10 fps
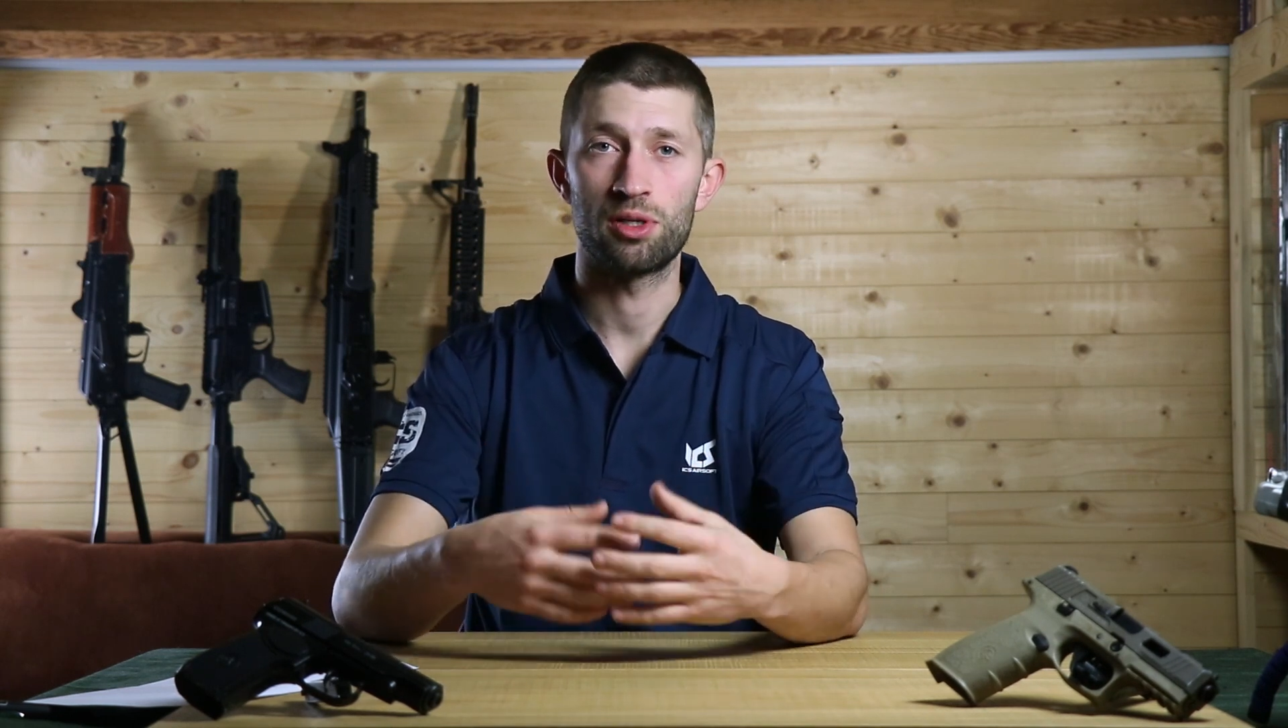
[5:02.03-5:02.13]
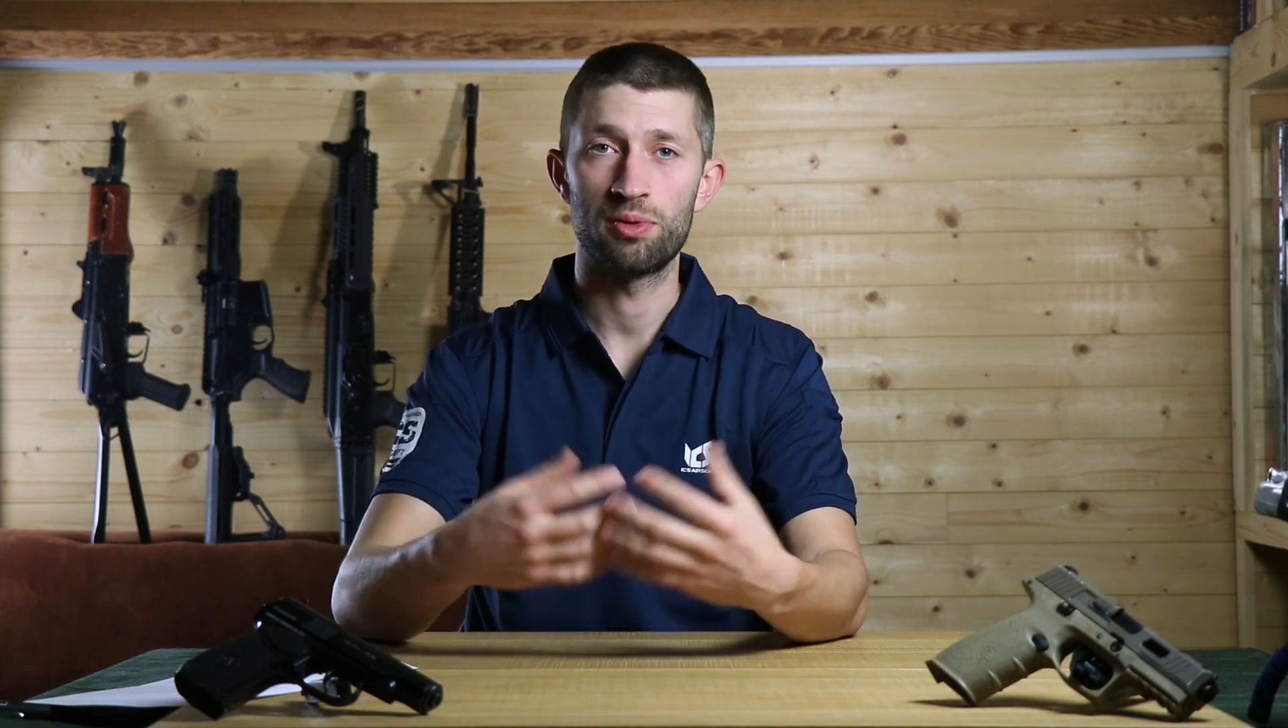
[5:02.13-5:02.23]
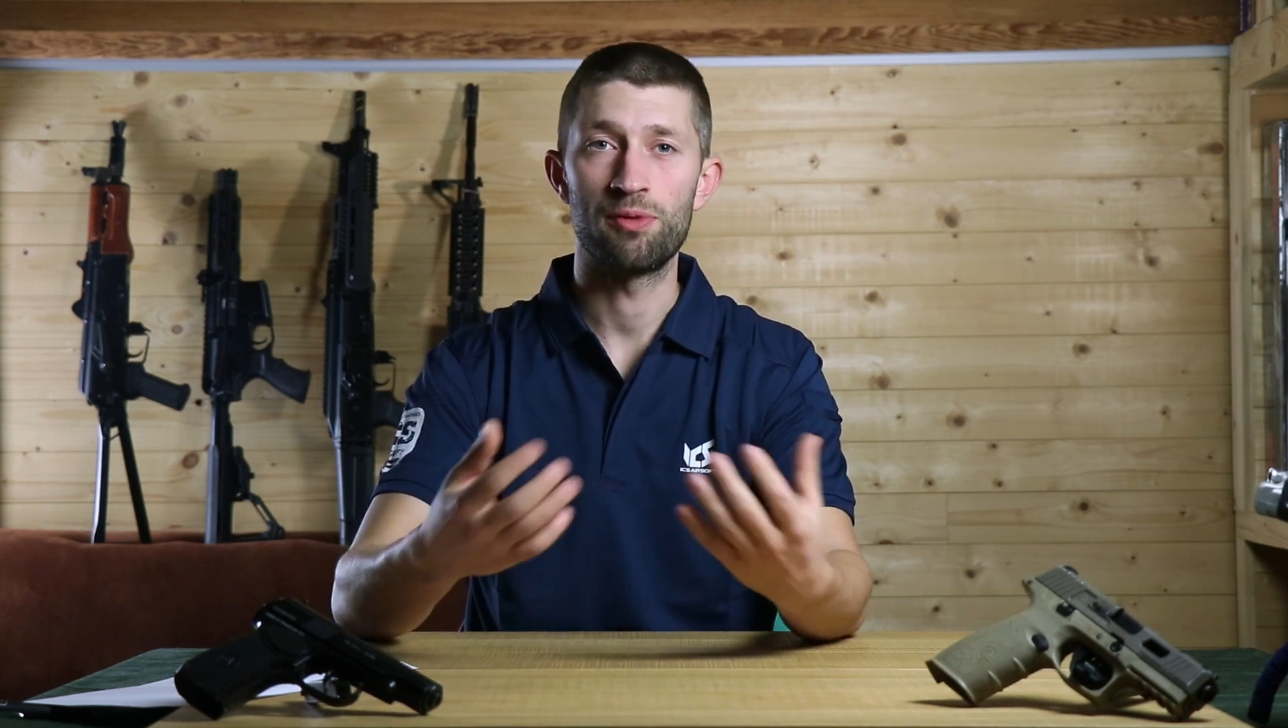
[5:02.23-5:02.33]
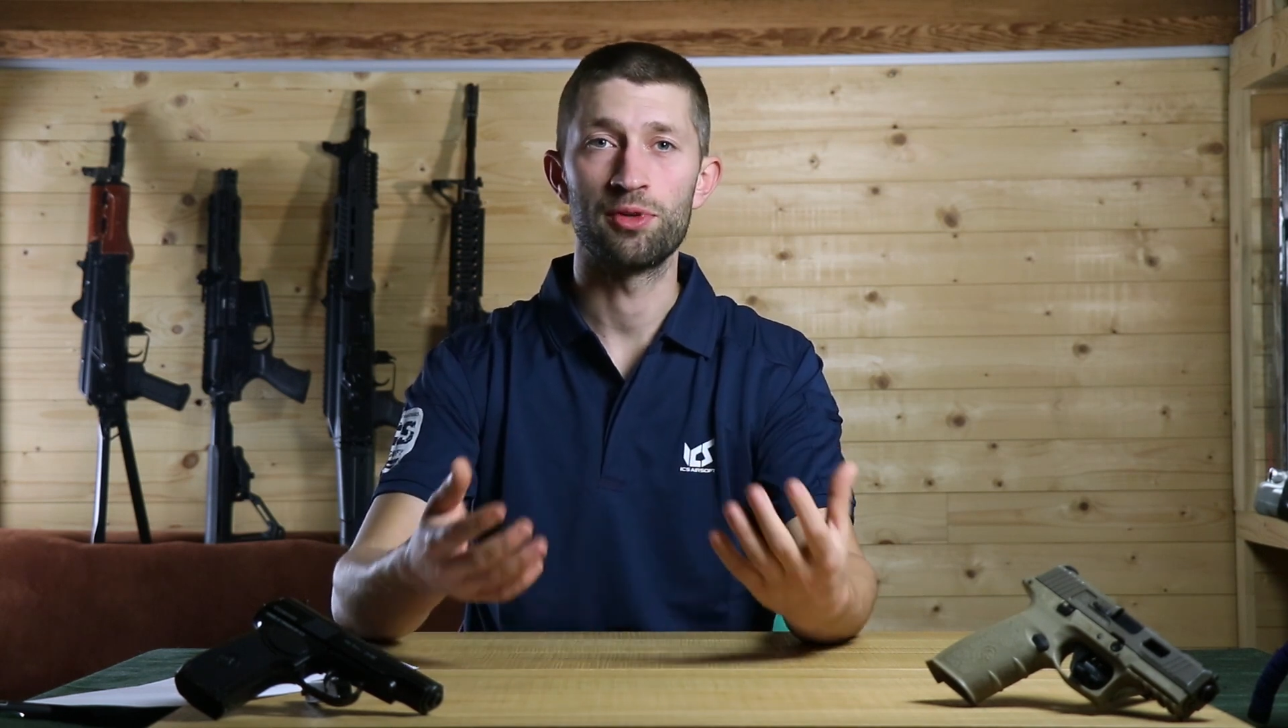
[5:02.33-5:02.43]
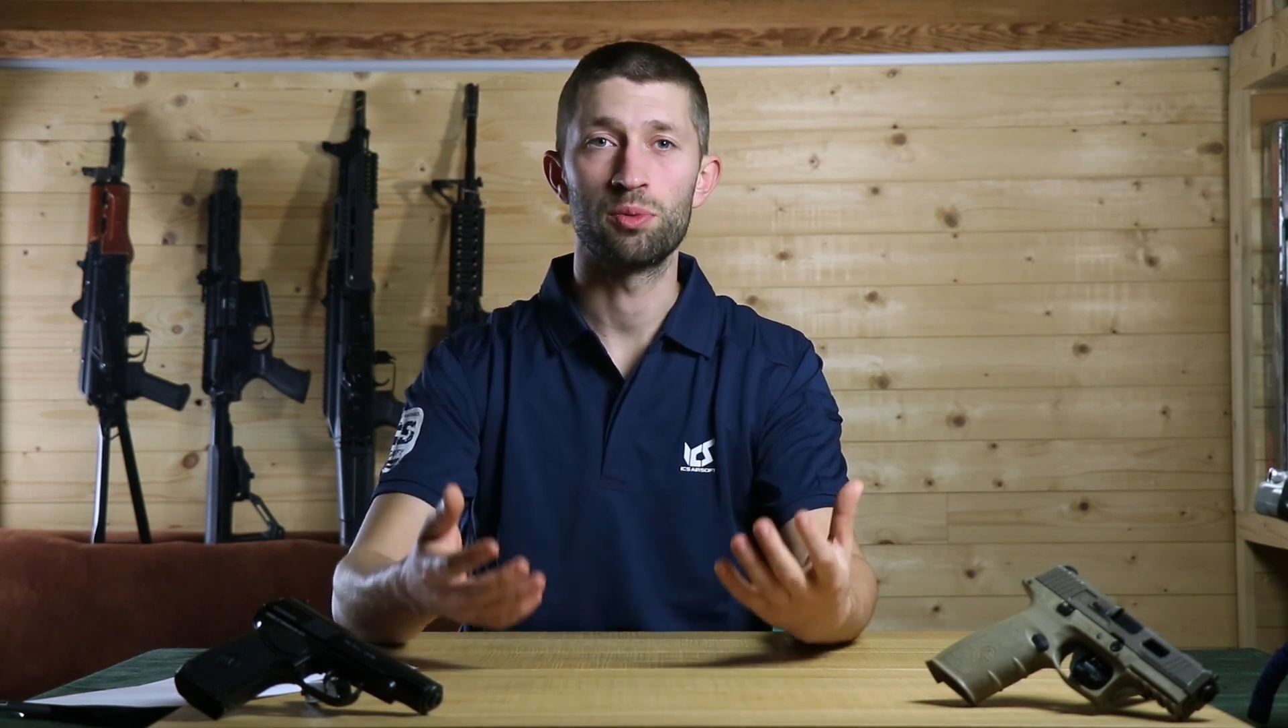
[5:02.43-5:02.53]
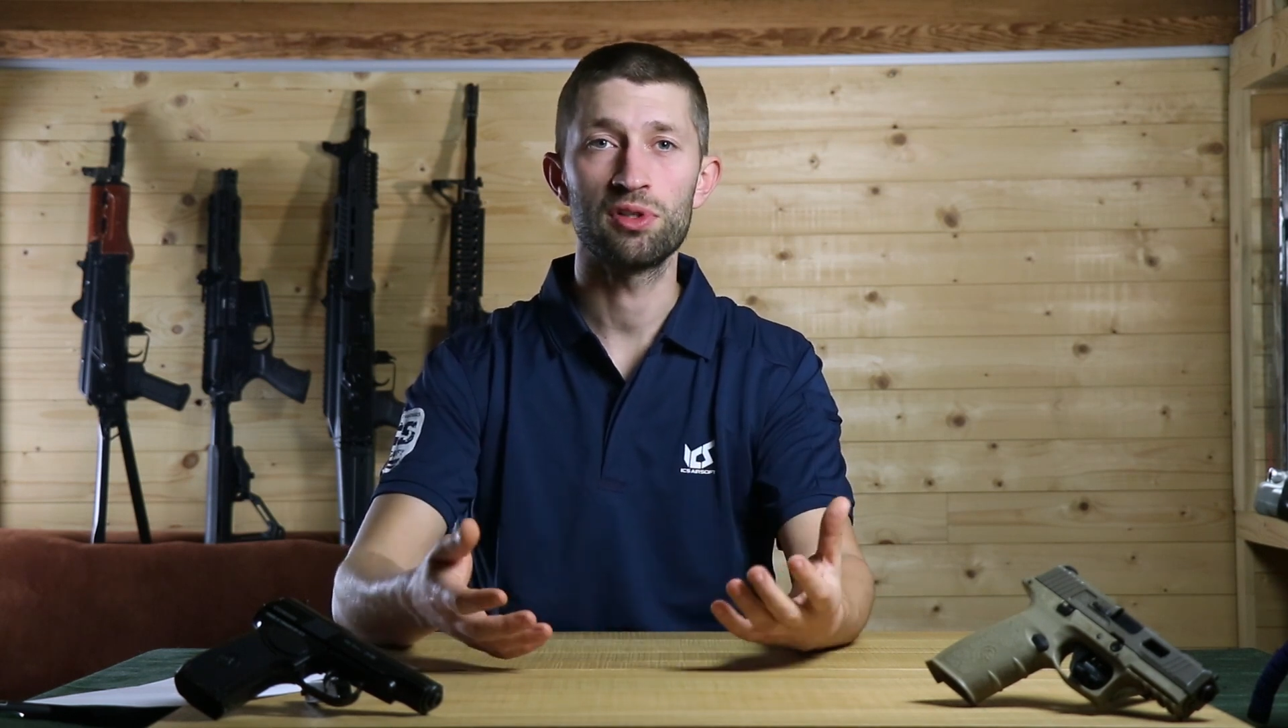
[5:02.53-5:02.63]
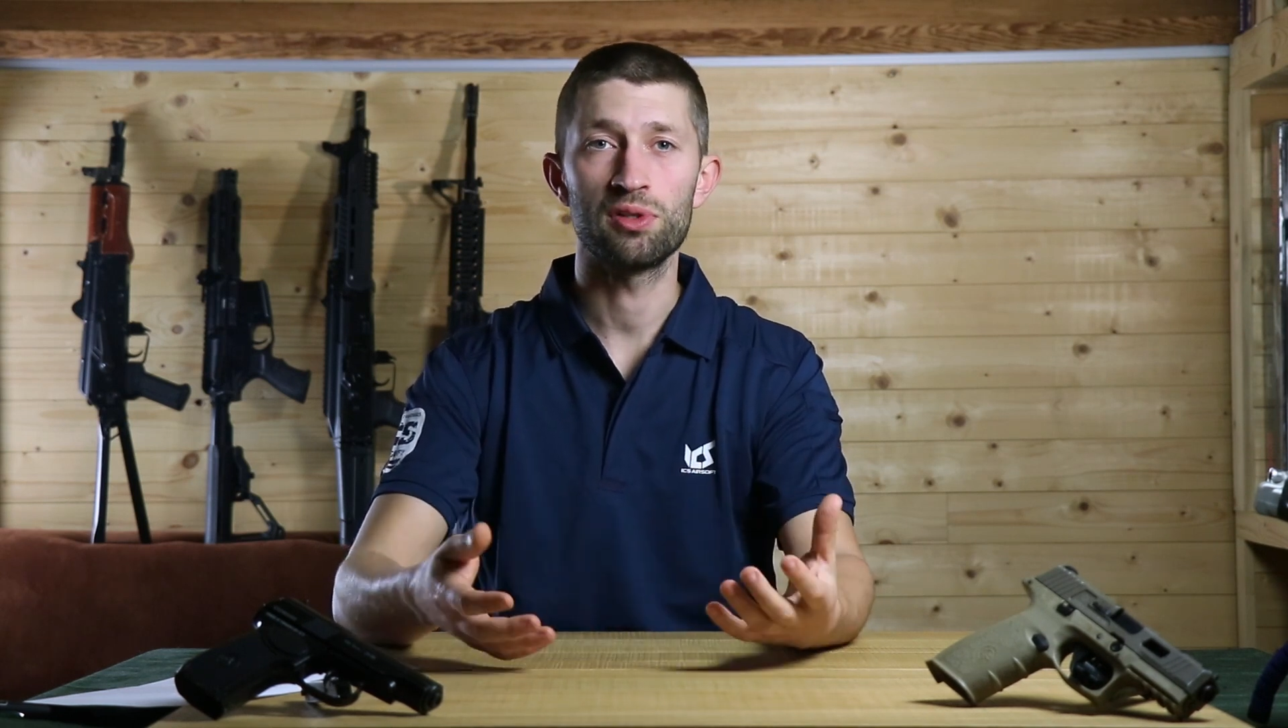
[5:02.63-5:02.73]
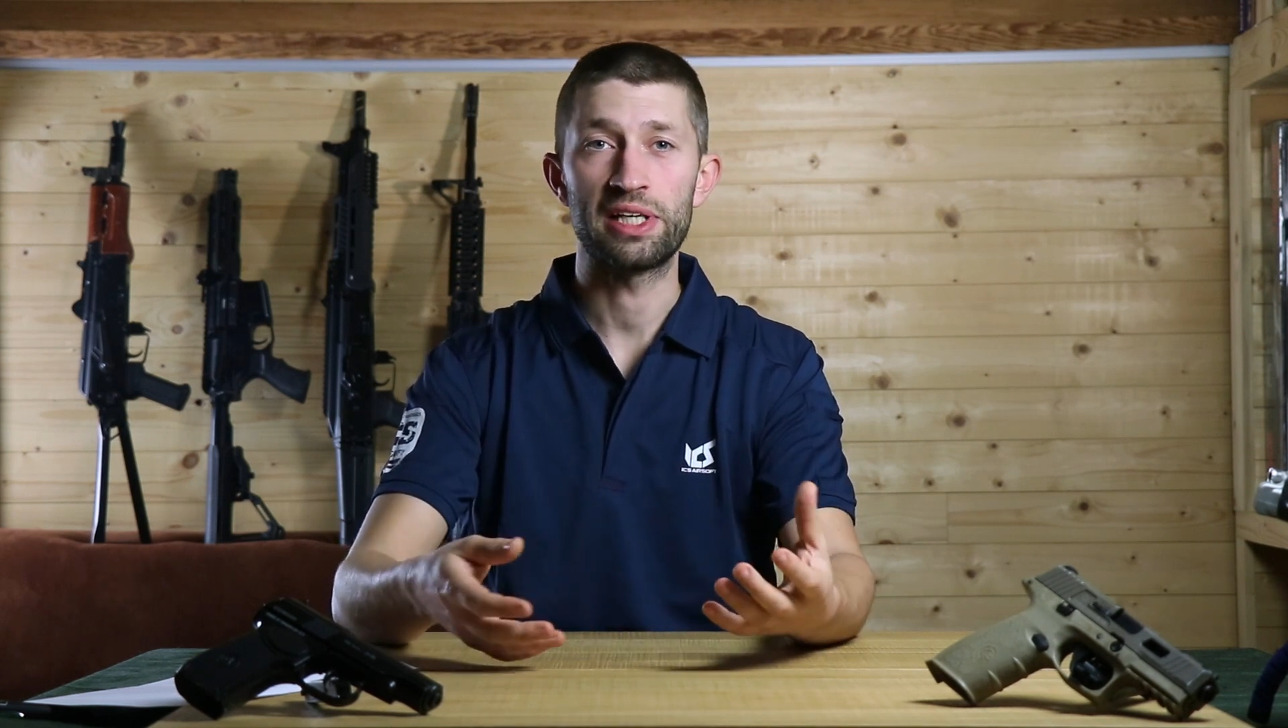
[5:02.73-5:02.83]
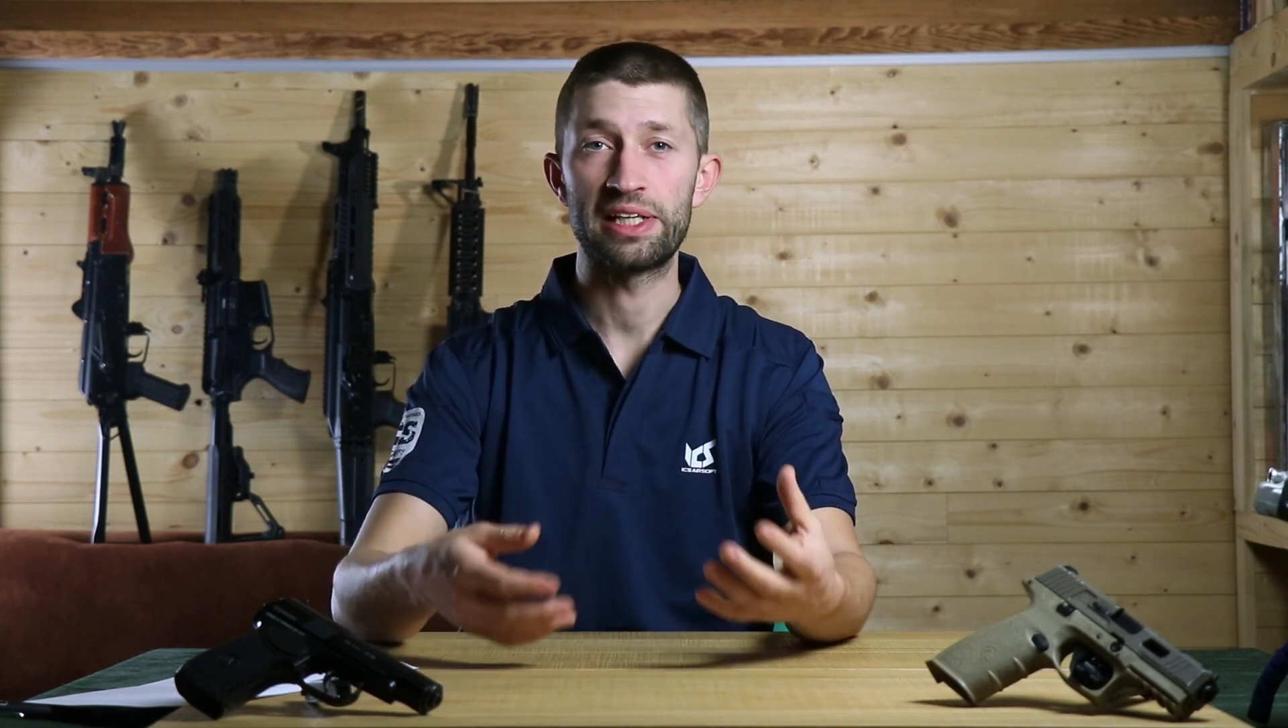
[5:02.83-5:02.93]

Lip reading: around the world